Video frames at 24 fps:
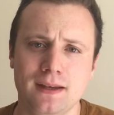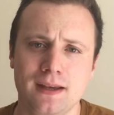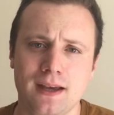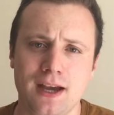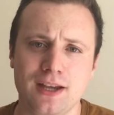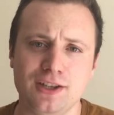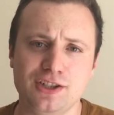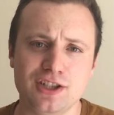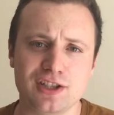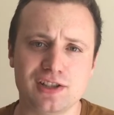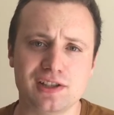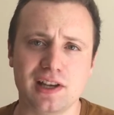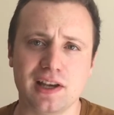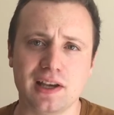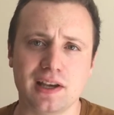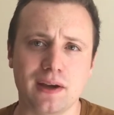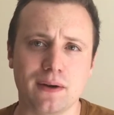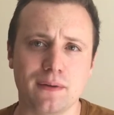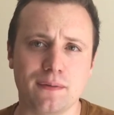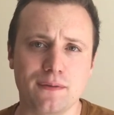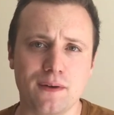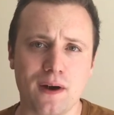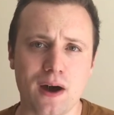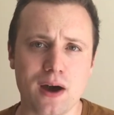And just like
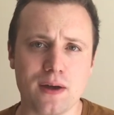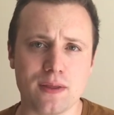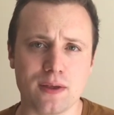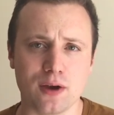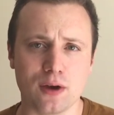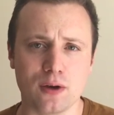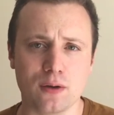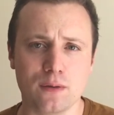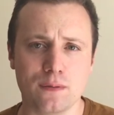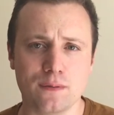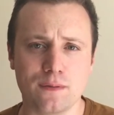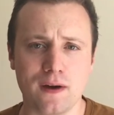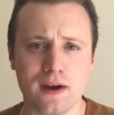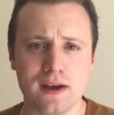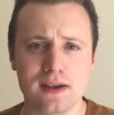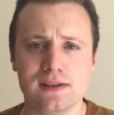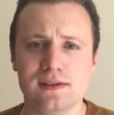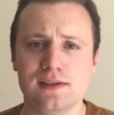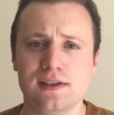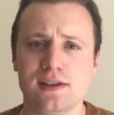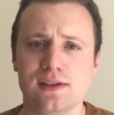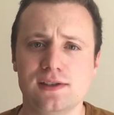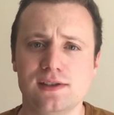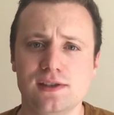a father who
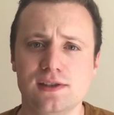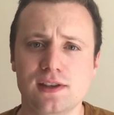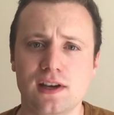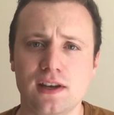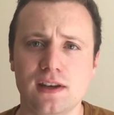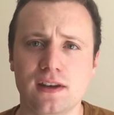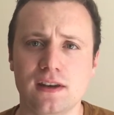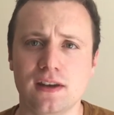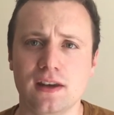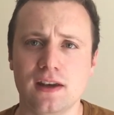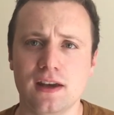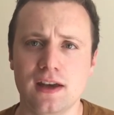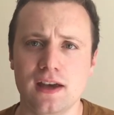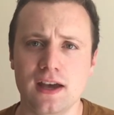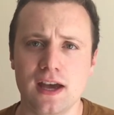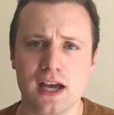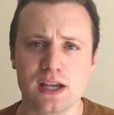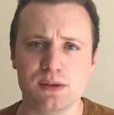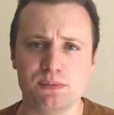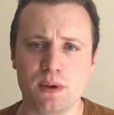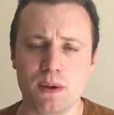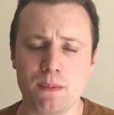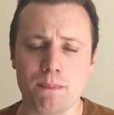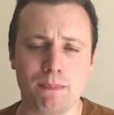finds his son has
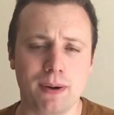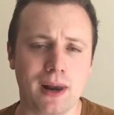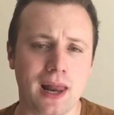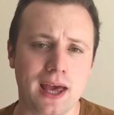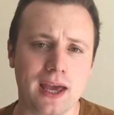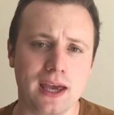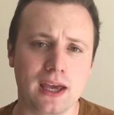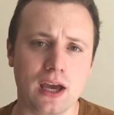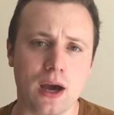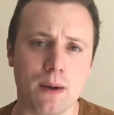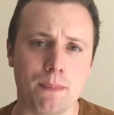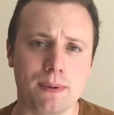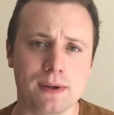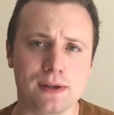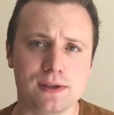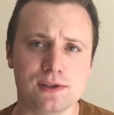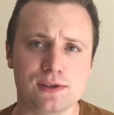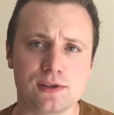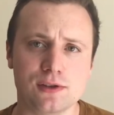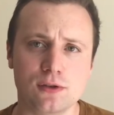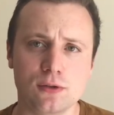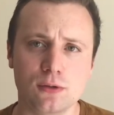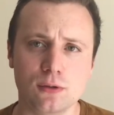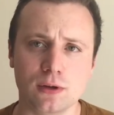been playing up in
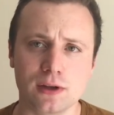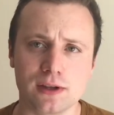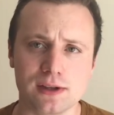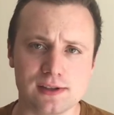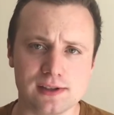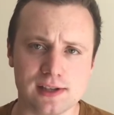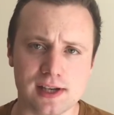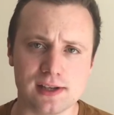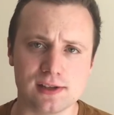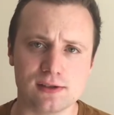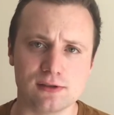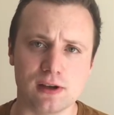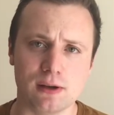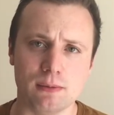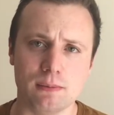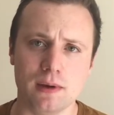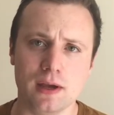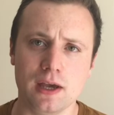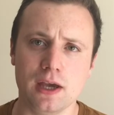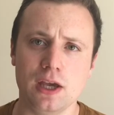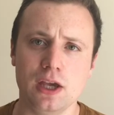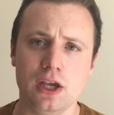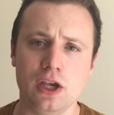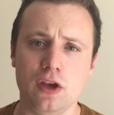school and says to him,
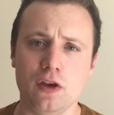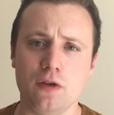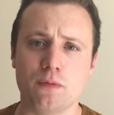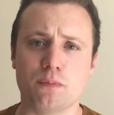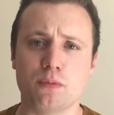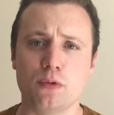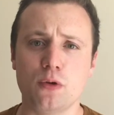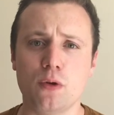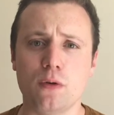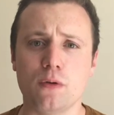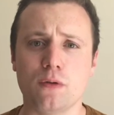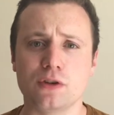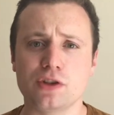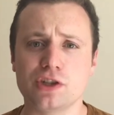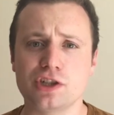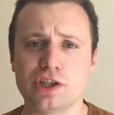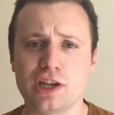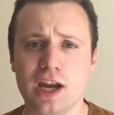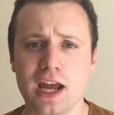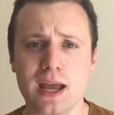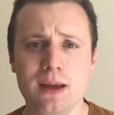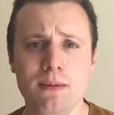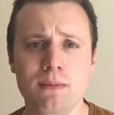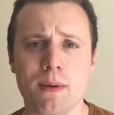"You've brought
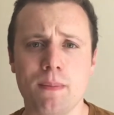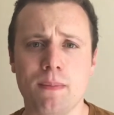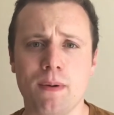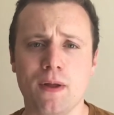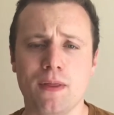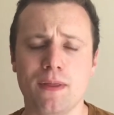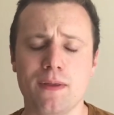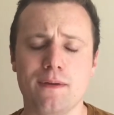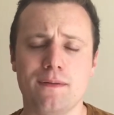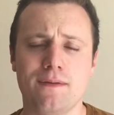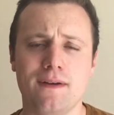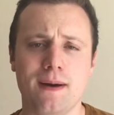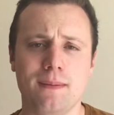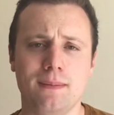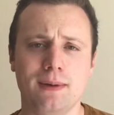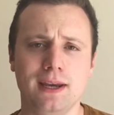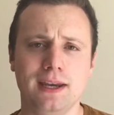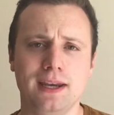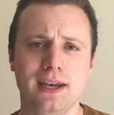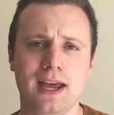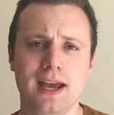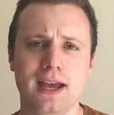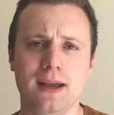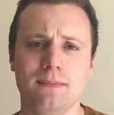shame upon the family
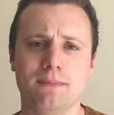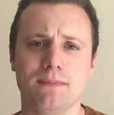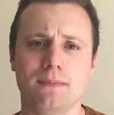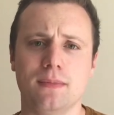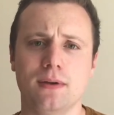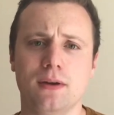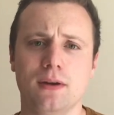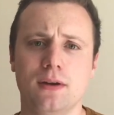name."